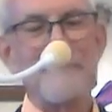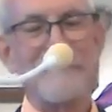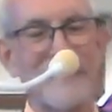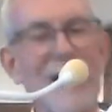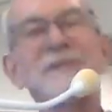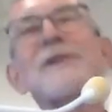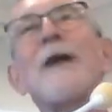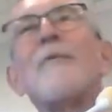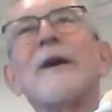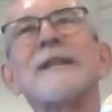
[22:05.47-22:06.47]
But that's
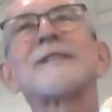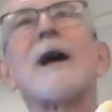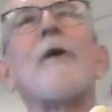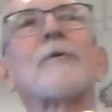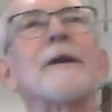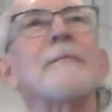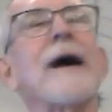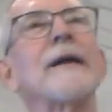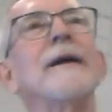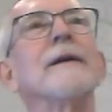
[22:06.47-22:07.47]
not what he's talking
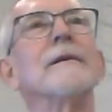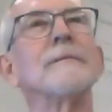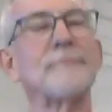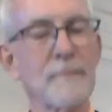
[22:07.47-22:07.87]
about here.